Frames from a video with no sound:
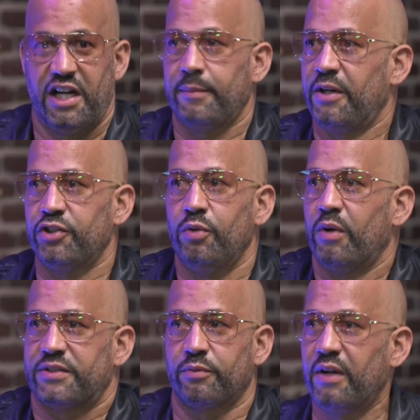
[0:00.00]
Erykah Badu
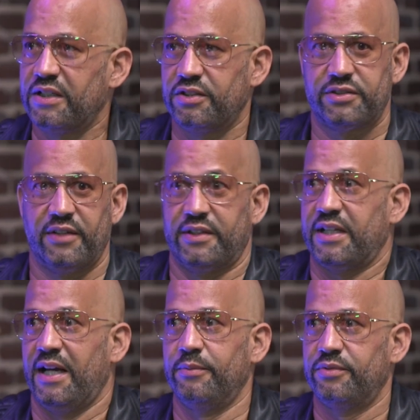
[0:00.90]
wears some crazy stuff at
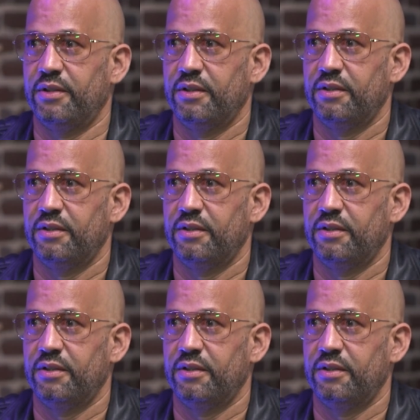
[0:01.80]
times.